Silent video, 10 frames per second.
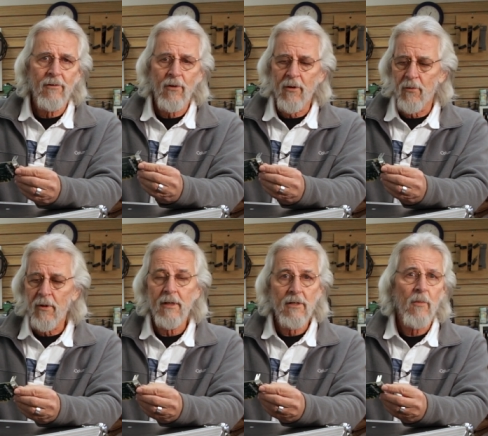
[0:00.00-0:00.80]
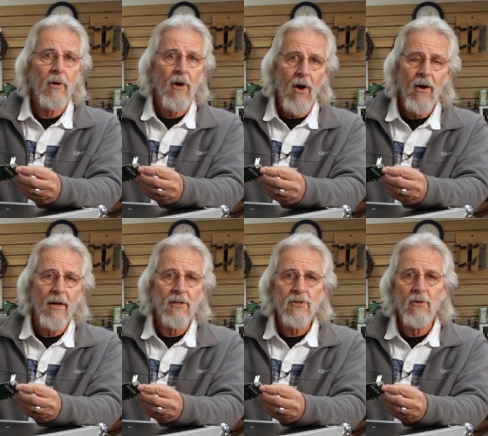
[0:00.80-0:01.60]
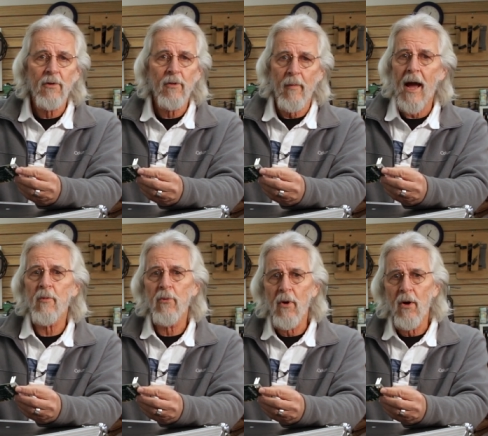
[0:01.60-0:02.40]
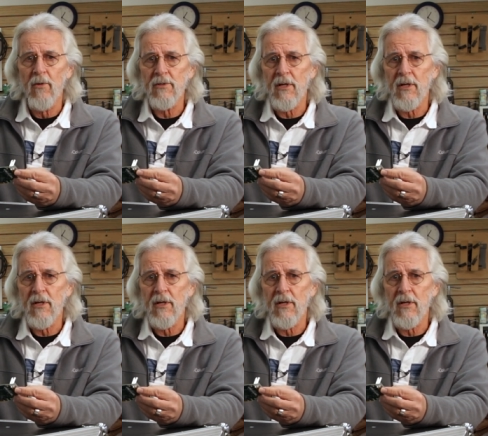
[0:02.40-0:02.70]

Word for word: you can really dump a card into are the Mac Pros,